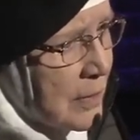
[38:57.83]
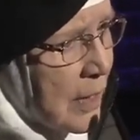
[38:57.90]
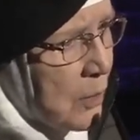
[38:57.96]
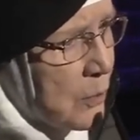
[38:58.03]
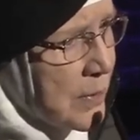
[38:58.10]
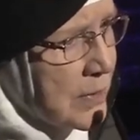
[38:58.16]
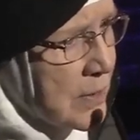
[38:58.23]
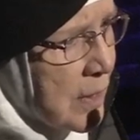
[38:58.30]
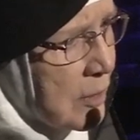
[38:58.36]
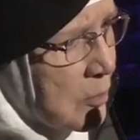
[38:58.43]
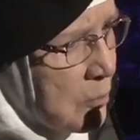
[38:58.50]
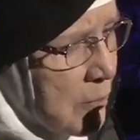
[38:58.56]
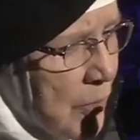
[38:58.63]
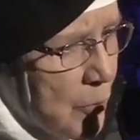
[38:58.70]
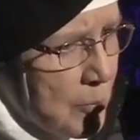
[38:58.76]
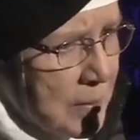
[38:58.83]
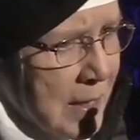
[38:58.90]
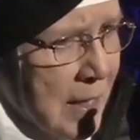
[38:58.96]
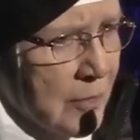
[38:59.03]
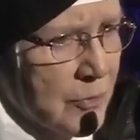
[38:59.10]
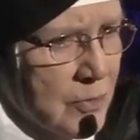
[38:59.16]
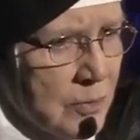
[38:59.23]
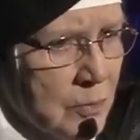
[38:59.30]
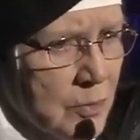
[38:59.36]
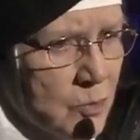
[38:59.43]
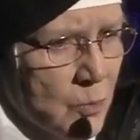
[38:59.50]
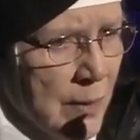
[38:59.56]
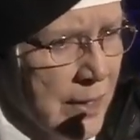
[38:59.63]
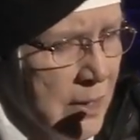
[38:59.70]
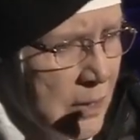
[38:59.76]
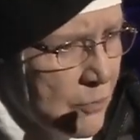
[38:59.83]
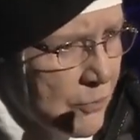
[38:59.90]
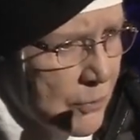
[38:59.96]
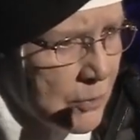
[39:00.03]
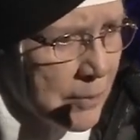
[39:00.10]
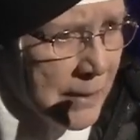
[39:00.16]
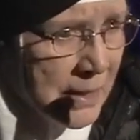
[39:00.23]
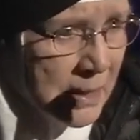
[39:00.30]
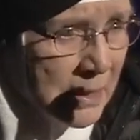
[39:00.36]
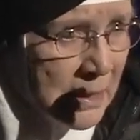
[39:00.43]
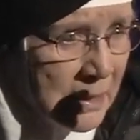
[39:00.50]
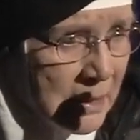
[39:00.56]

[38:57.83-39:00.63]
I went down, and Mother Placid was waiting for me.